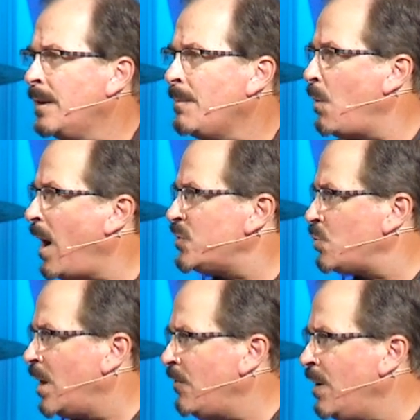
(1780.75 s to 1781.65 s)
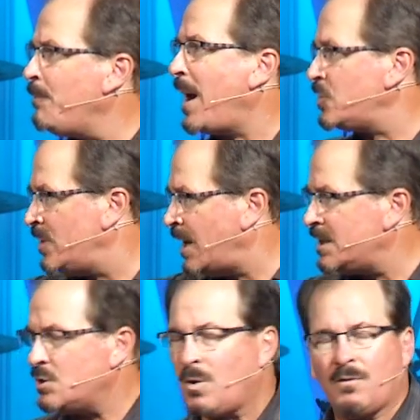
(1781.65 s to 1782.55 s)
My wife's one of them. Pastor
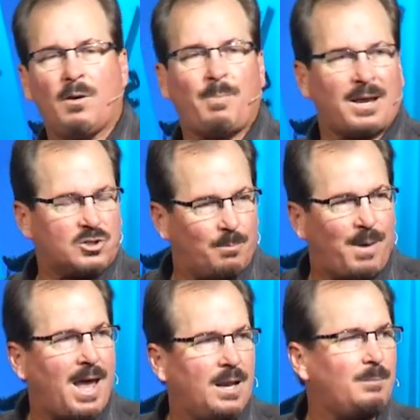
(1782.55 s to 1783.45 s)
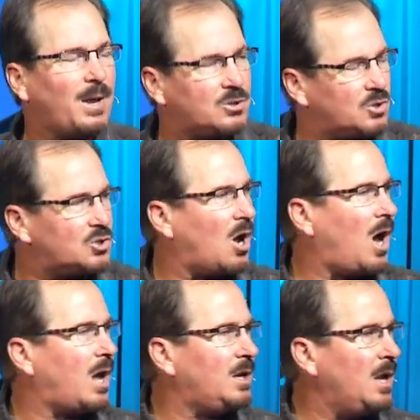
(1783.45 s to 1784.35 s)
Dennis is one of them. Pastor Ben, Pastor
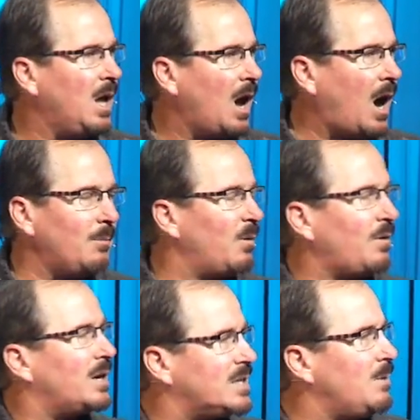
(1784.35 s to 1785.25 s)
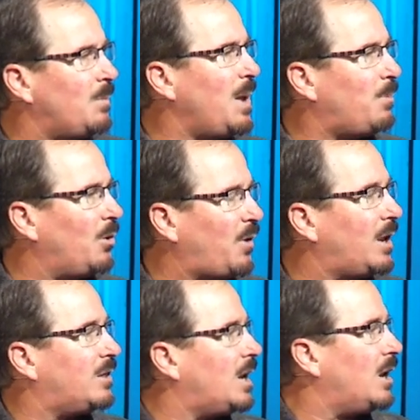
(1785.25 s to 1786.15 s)
Sean. Um, we've got a team of people
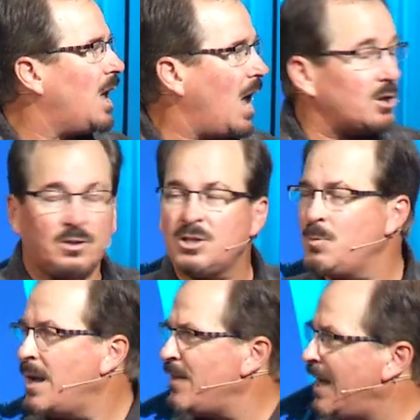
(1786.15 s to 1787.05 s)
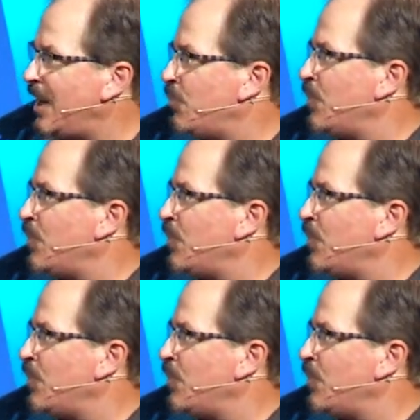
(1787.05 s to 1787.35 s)
that, that, and this week I think I had